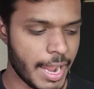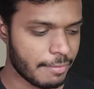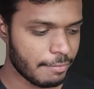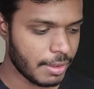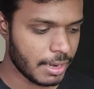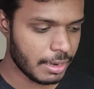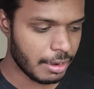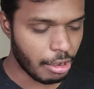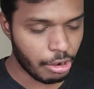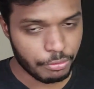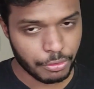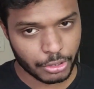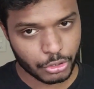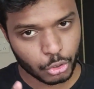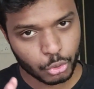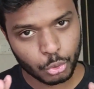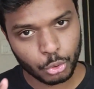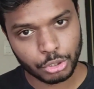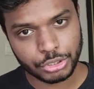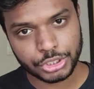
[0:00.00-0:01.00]
And well, now
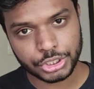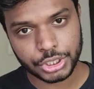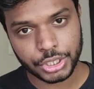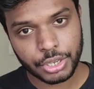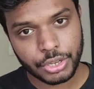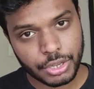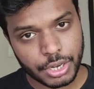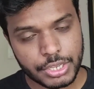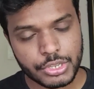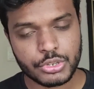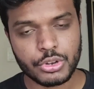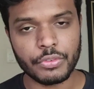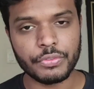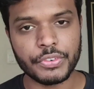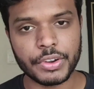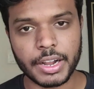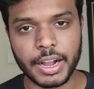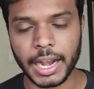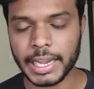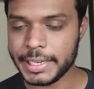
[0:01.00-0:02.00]
for the coach,
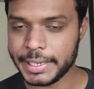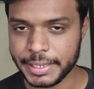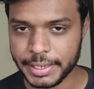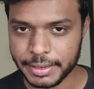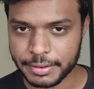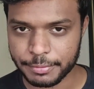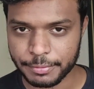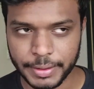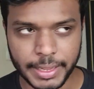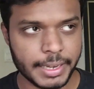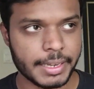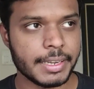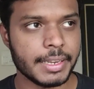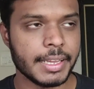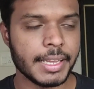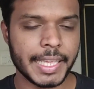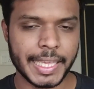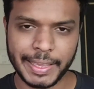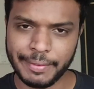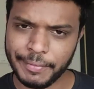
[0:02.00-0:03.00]
Christophe Galtier,
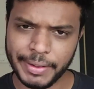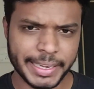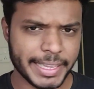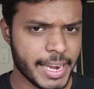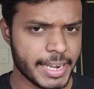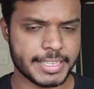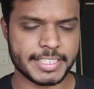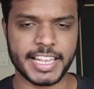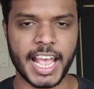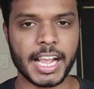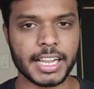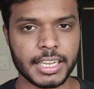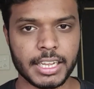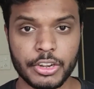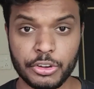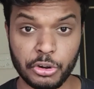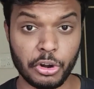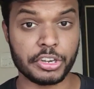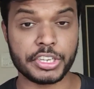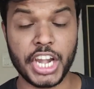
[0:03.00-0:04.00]
well, he will get
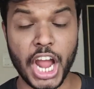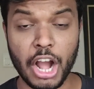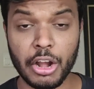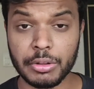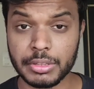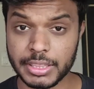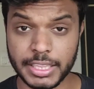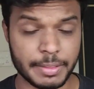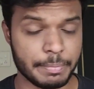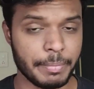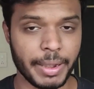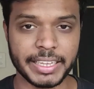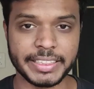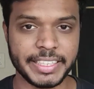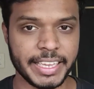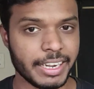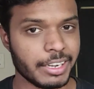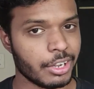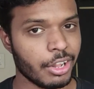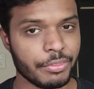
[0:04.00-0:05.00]
sacked. Not now, then
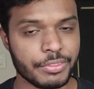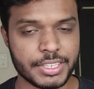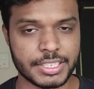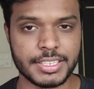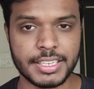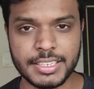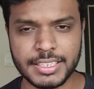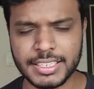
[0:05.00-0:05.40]
by the end of the